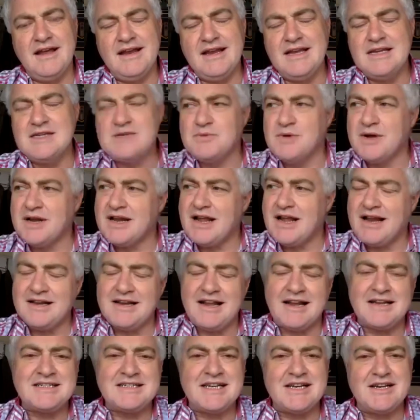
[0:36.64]
is. Well,
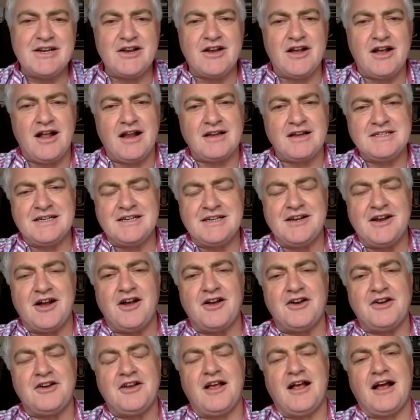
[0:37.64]
I'll tell you how
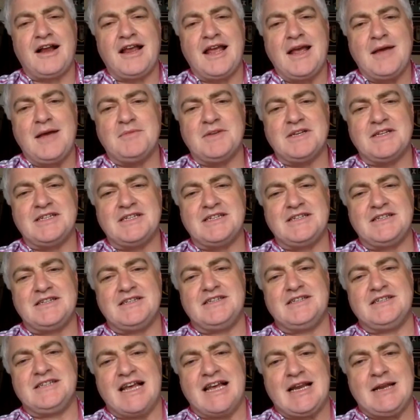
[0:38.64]
I came to
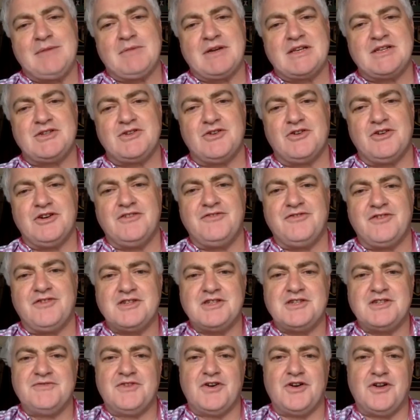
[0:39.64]
telling my story
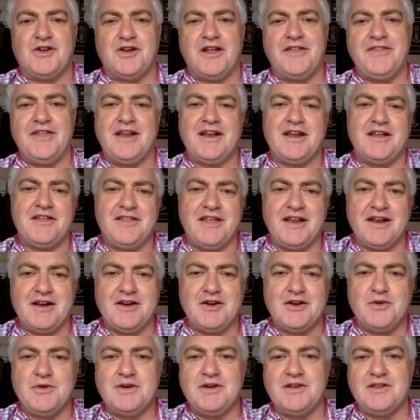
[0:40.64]
first of all, and then I'll
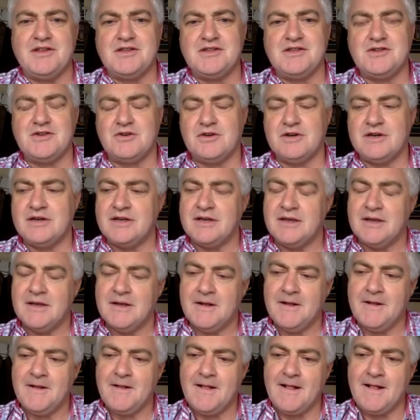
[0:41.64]
go into the story.
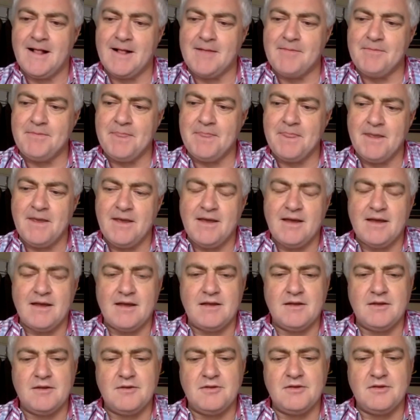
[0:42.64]

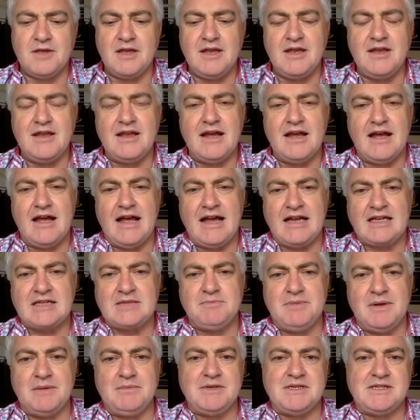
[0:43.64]
The
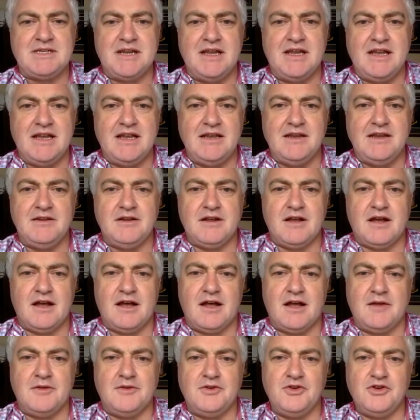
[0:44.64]
ex-BBC
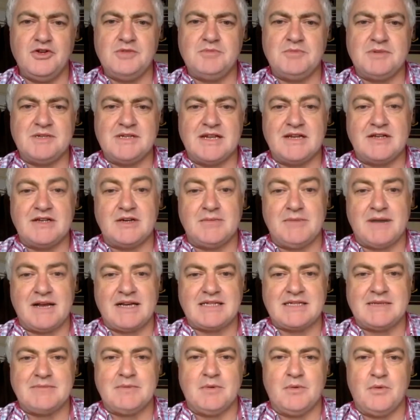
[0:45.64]
news presenter
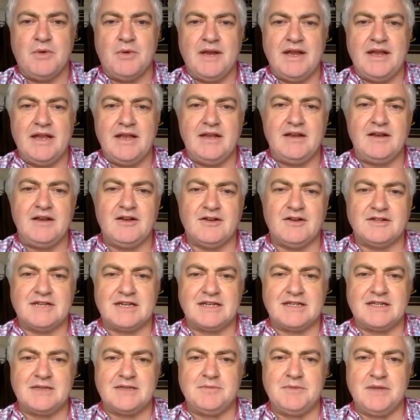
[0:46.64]
Maxima Winnie
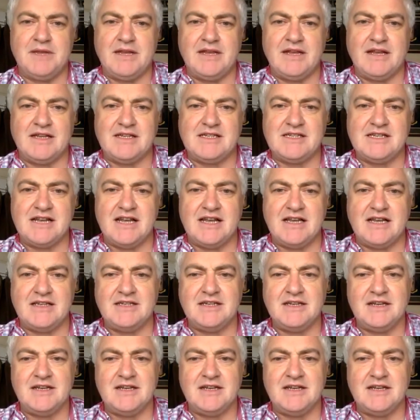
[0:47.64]
contacted me and said,